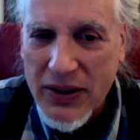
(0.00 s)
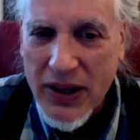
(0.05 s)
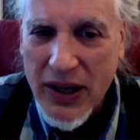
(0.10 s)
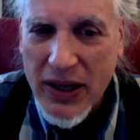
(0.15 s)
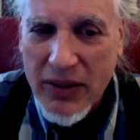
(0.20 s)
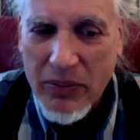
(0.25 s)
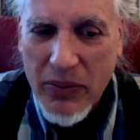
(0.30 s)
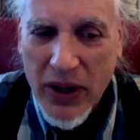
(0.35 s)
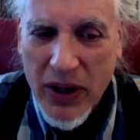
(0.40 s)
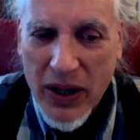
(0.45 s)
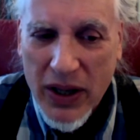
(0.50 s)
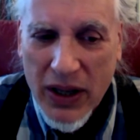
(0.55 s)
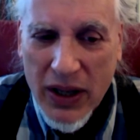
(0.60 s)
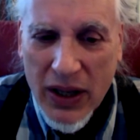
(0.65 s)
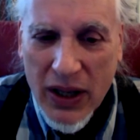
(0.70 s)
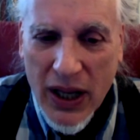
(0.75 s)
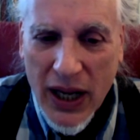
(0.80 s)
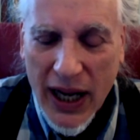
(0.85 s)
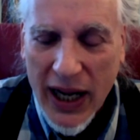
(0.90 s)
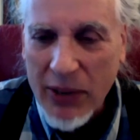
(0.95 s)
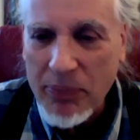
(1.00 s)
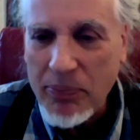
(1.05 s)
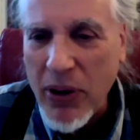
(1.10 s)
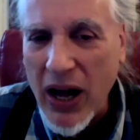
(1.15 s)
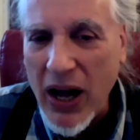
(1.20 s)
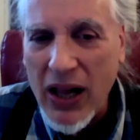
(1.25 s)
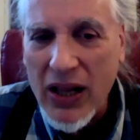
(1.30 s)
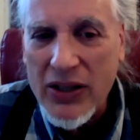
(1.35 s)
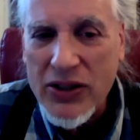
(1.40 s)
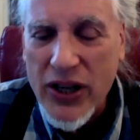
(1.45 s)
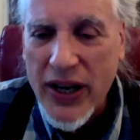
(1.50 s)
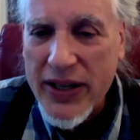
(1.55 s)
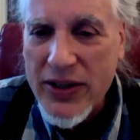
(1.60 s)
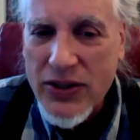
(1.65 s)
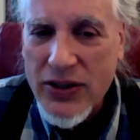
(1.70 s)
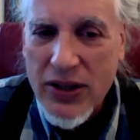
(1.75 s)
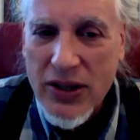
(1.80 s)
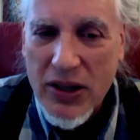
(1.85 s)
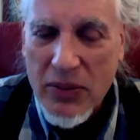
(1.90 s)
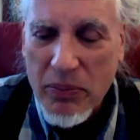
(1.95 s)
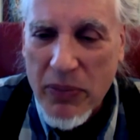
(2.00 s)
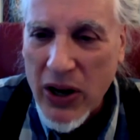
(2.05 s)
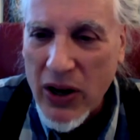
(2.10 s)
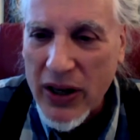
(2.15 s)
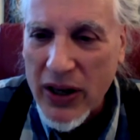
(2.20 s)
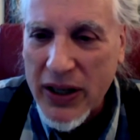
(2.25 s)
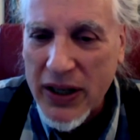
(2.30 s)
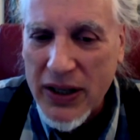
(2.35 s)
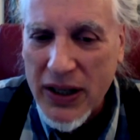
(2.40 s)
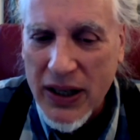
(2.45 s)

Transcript: them. I apologize to the American